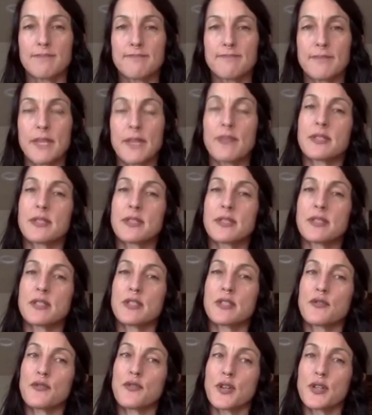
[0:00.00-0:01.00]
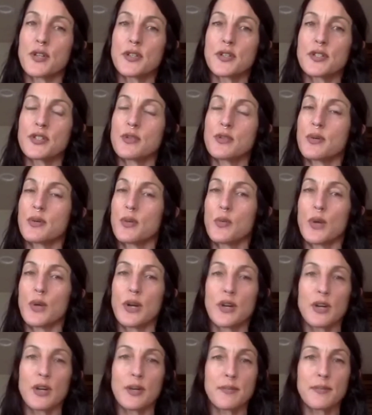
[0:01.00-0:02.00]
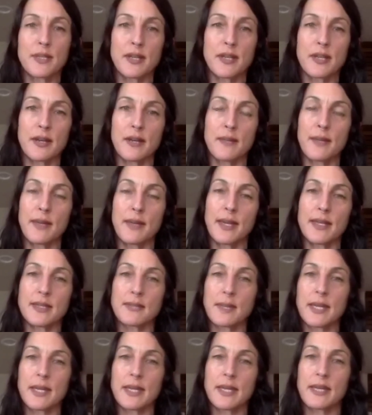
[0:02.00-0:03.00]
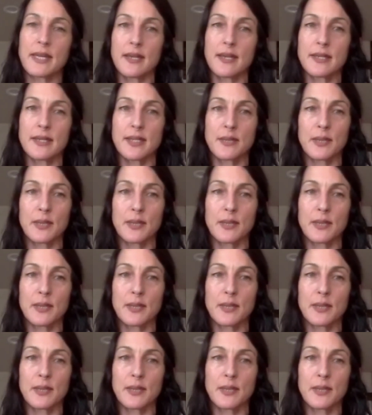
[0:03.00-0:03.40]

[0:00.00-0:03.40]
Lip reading: If this is your first, you are welcome to come as my guest.